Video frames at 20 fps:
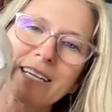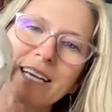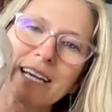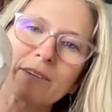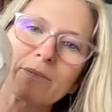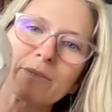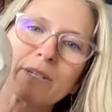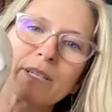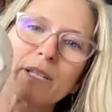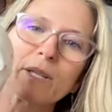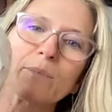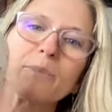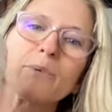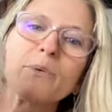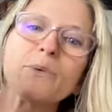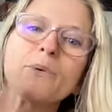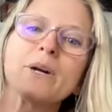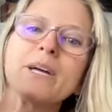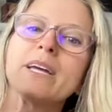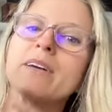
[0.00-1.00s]
And really the
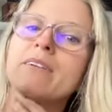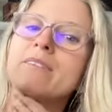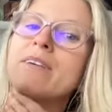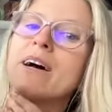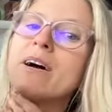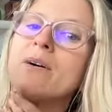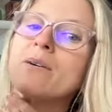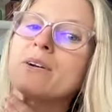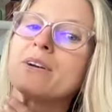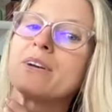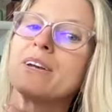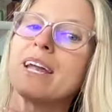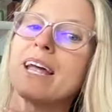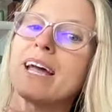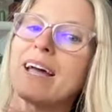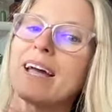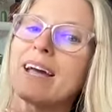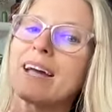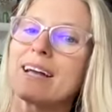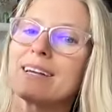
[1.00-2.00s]
point of our
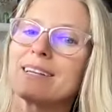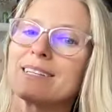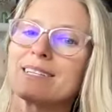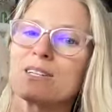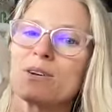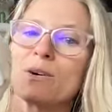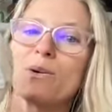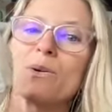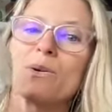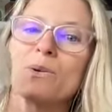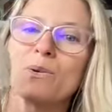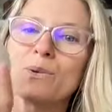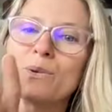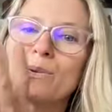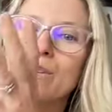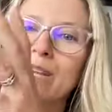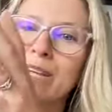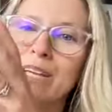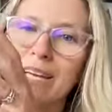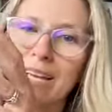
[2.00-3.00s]
neck is to
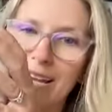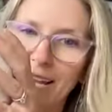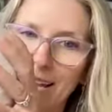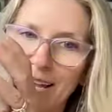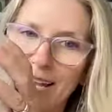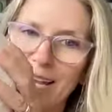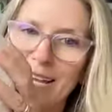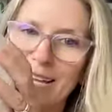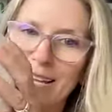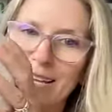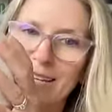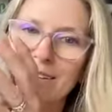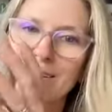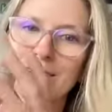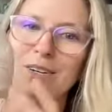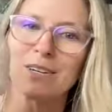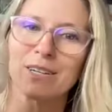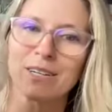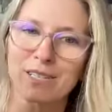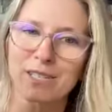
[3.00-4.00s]
hold the head
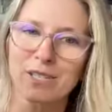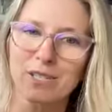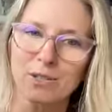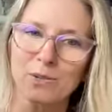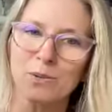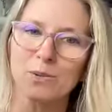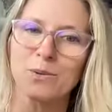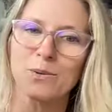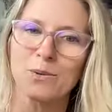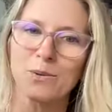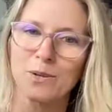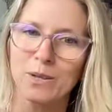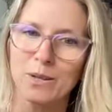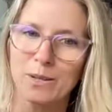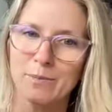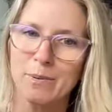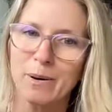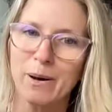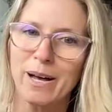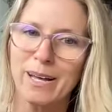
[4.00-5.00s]
onto the
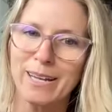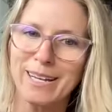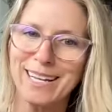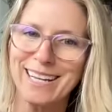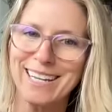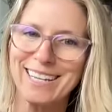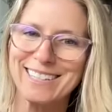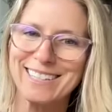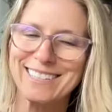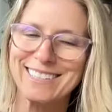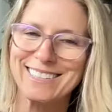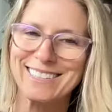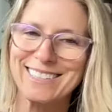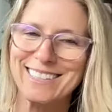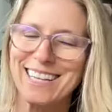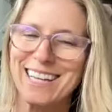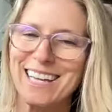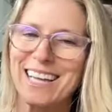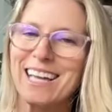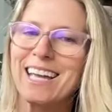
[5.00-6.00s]
body.
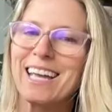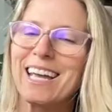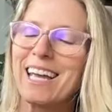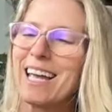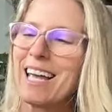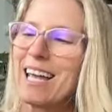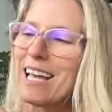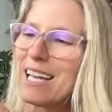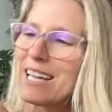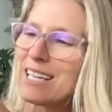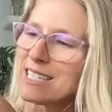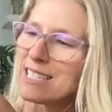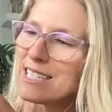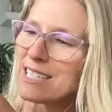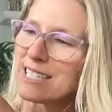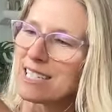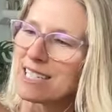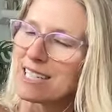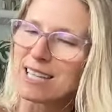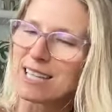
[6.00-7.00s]
And
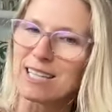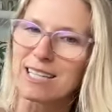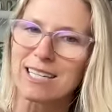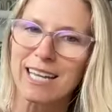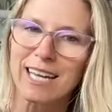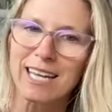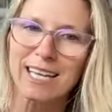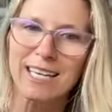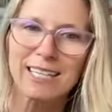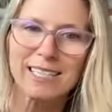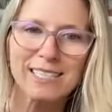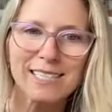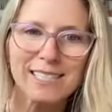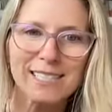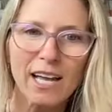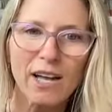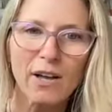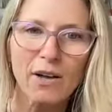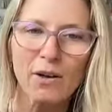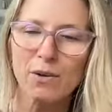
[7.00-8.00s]
the neck
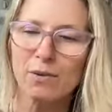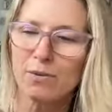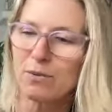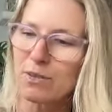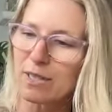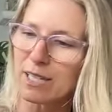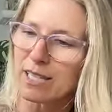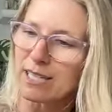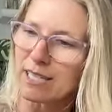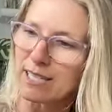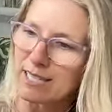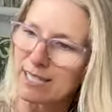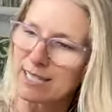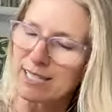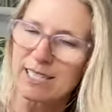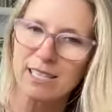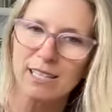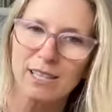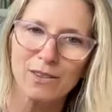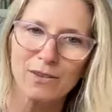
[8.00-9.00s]
itself
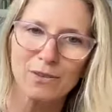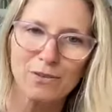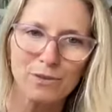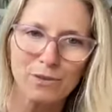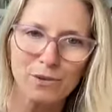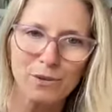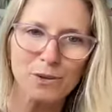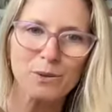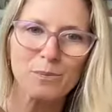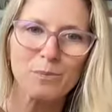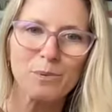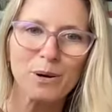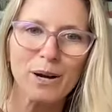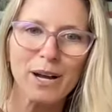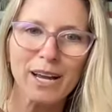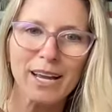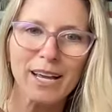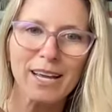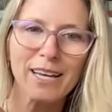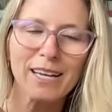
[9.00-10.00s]
is the
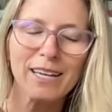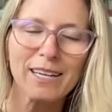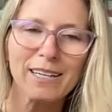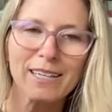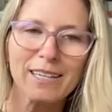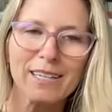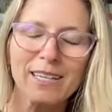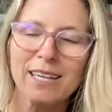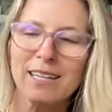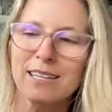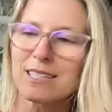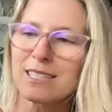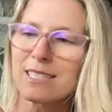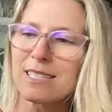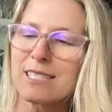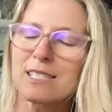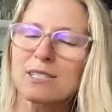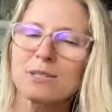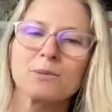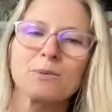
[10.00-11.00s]
vertebrae
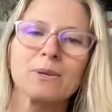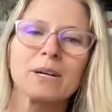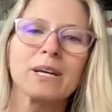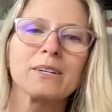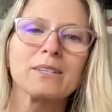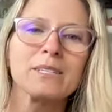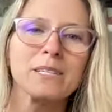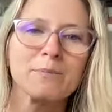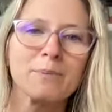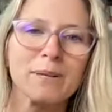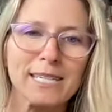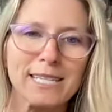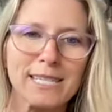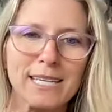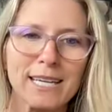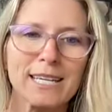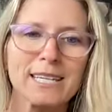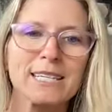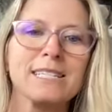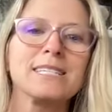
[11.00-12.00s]
that's surrounded by
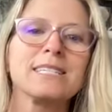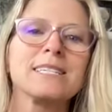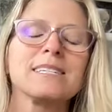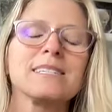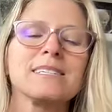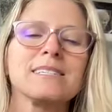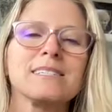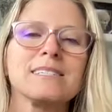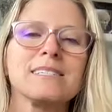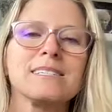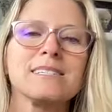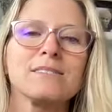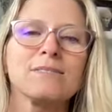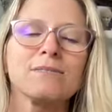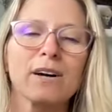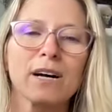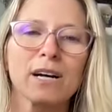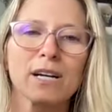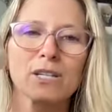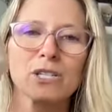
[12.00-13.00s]
tendons,
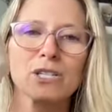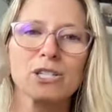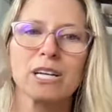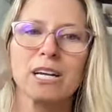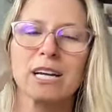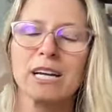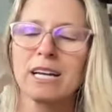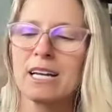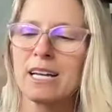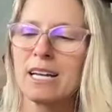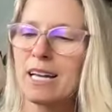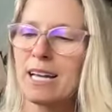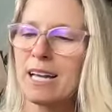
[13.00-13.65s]
fascia,